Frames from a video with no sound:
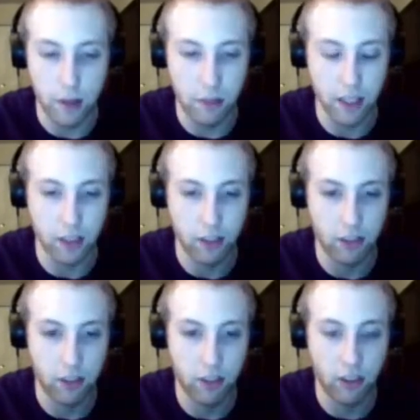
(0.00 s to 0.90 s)

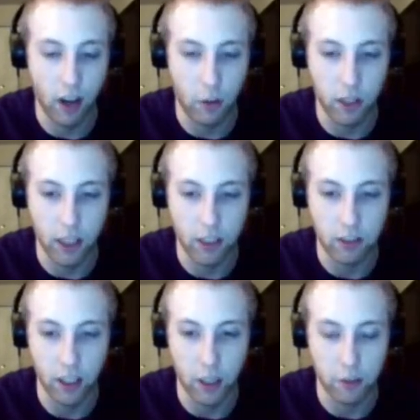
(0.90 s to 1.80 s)
just stuck with a
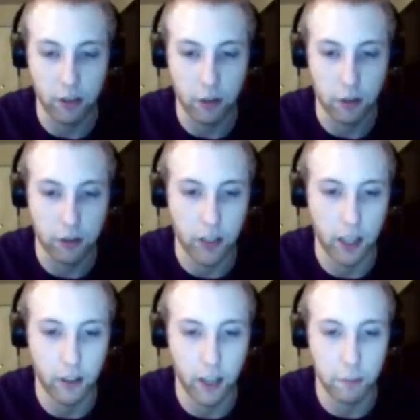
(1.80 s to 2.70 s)
heat-seeking missile on your
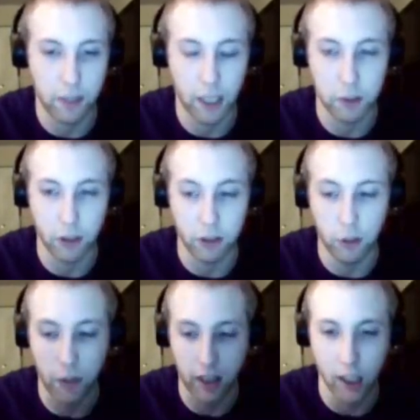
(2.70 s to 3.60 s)
tail and not being able to
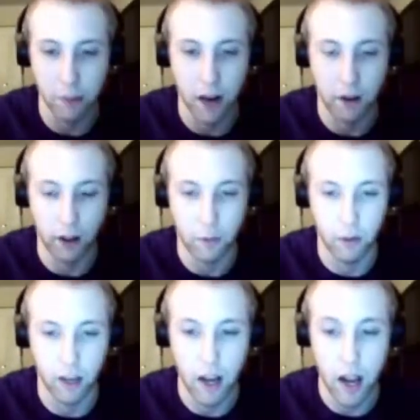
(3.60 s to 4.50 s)
do anything about it, other
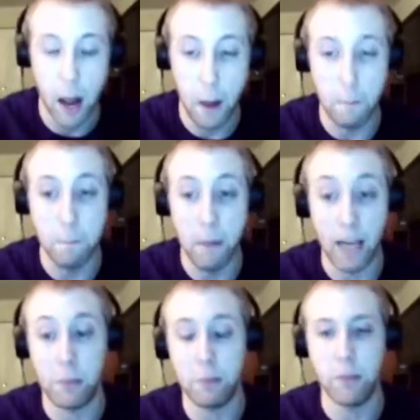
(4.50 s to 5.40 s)
than
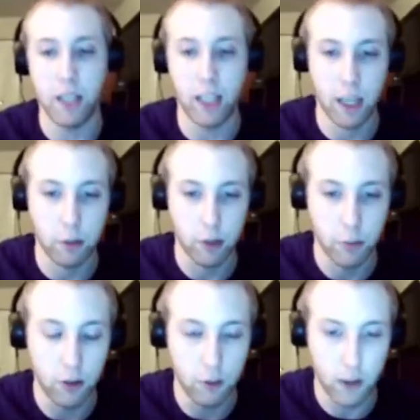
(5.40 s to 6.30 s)
maybe being able to
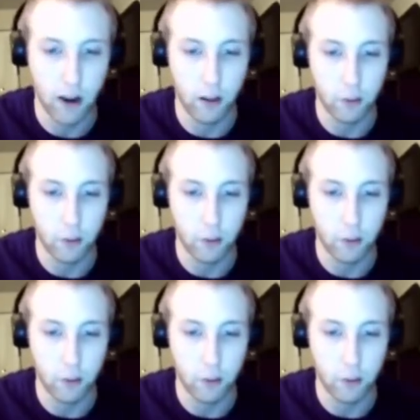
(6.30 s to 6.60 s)
maneuver out of the